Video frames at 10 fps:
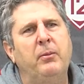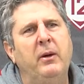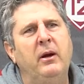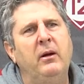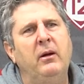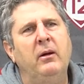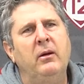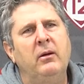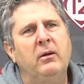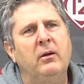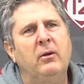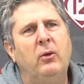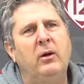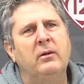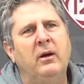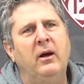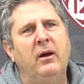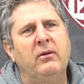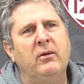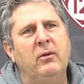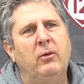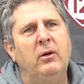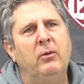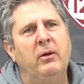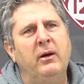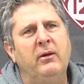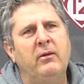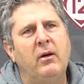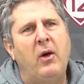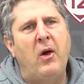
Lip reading: painting oil tanks and oil rigs.